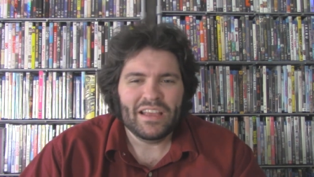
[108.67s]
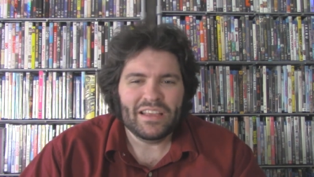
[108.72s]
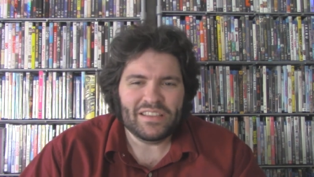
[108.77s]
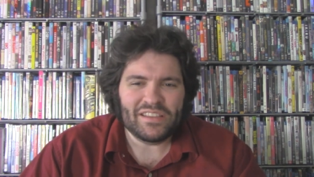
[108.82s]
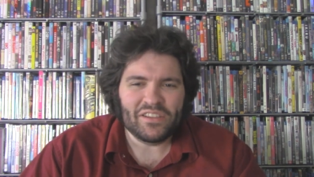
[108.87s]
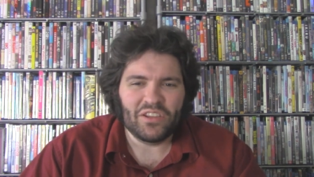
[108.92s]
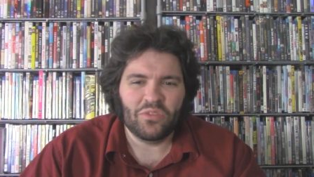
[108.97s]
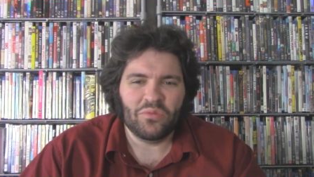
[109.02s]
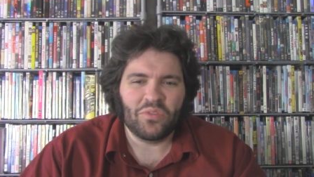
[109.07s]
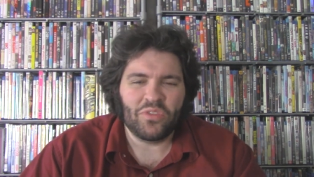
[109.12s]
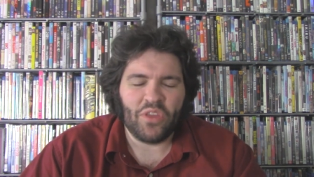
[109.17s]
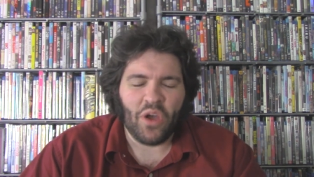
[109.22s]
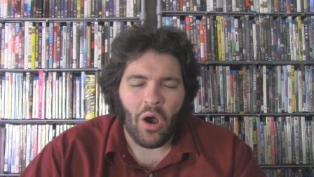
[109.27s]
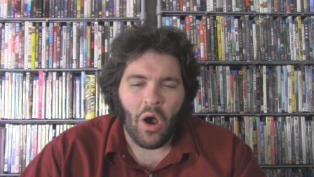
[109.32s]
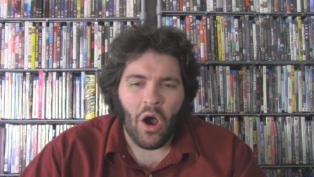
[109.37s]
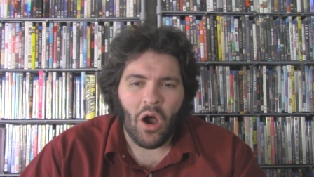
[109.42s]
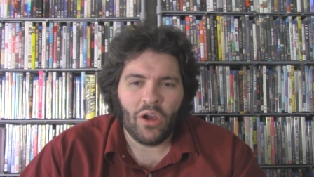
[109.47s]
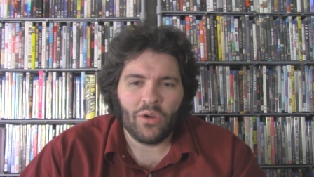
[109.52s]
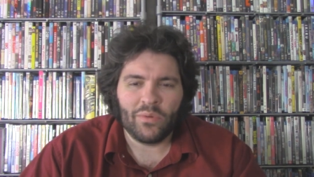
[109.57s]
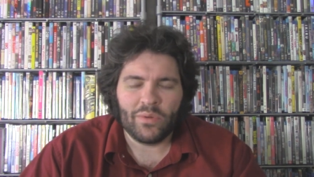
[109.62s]
dealing with the
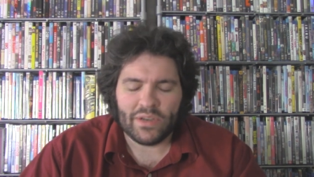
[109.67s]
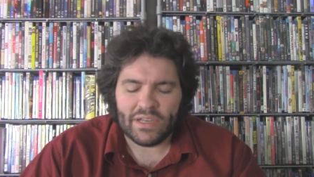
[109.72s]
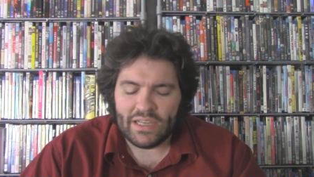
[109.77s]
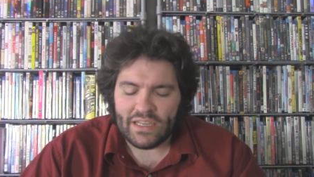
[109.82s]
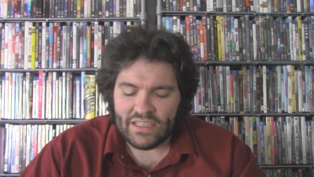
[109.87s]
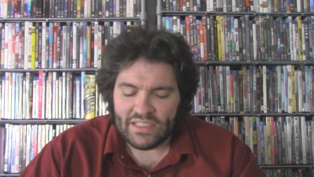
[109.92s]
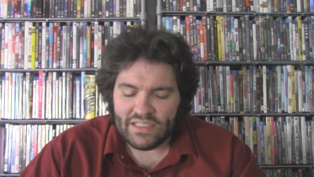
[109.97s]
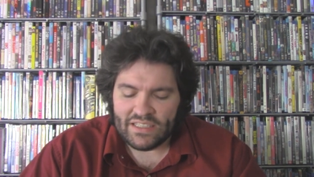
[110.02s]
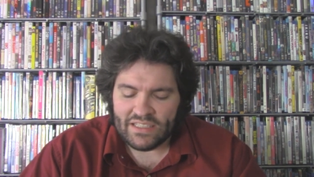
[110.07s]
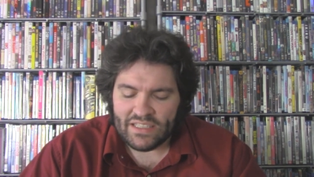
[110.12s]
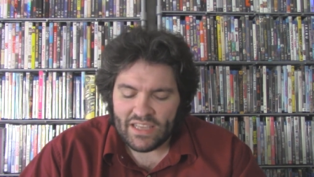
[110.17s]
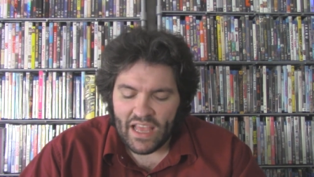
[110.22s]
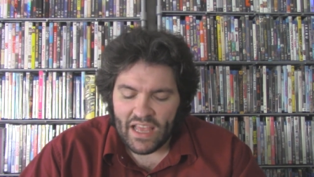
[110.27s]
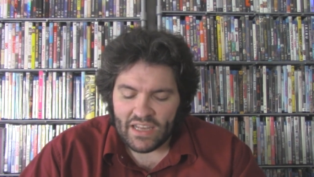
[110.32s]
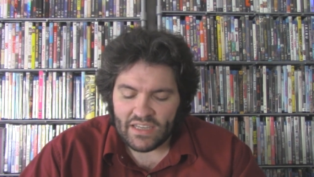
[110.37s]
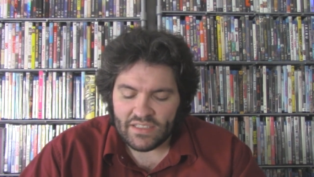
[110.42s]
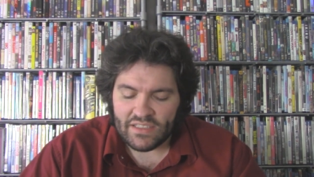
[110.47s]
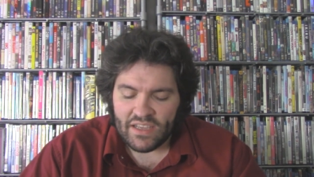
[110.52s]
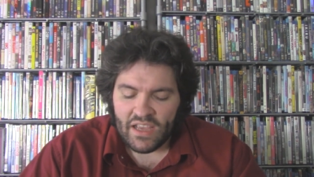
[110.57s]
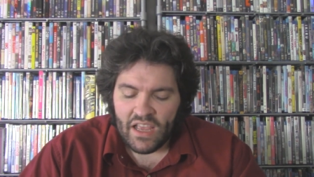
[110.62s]
awkwardness and